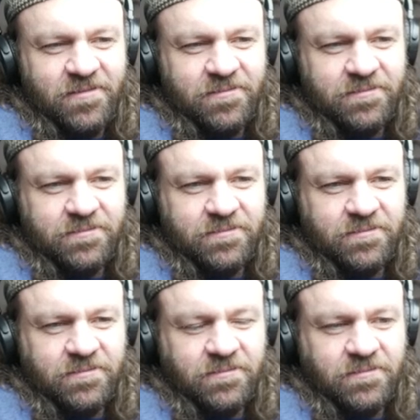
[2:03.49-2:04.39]

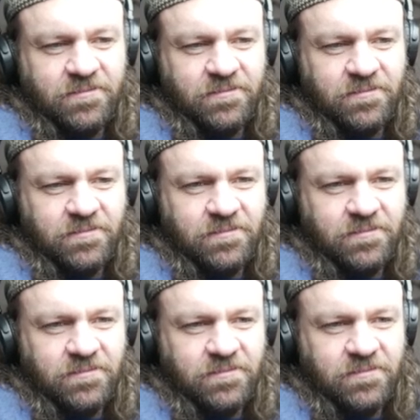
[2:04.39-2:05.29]

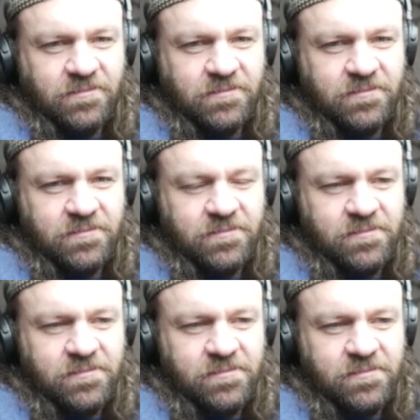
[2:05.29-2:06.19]

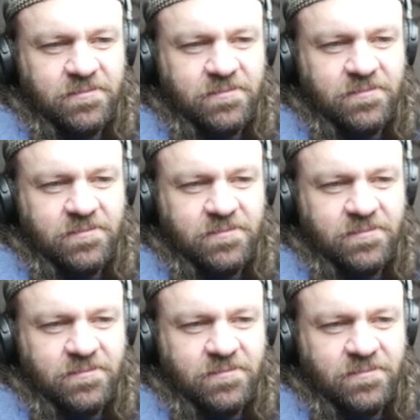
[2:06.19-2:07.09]

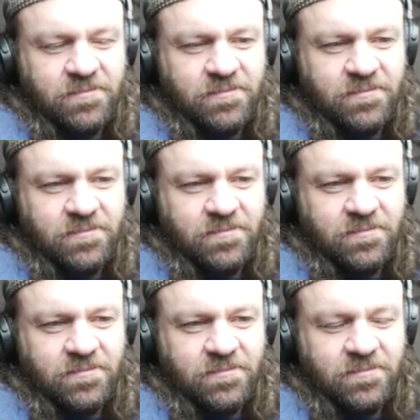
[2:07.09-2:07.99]

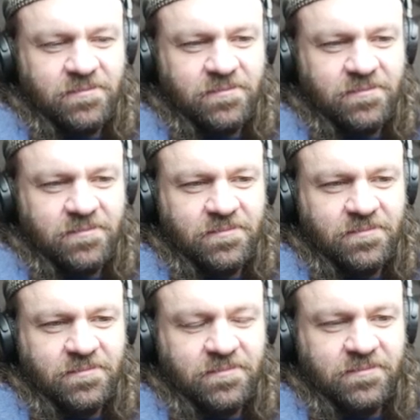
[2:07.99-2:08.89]

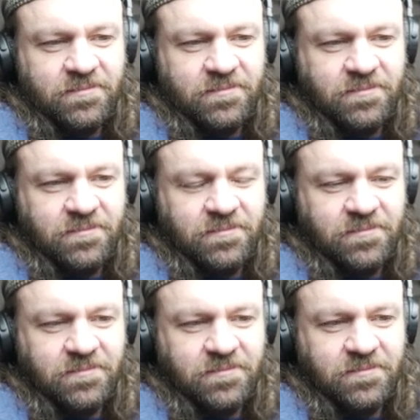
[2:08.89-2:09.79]

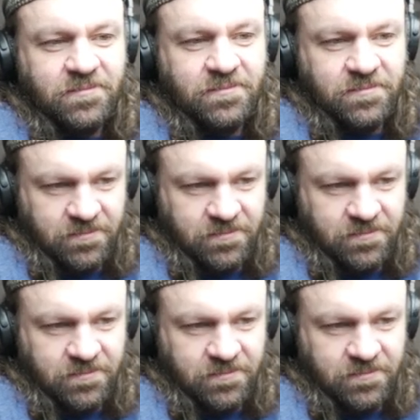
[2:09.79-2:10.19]
(not speaking)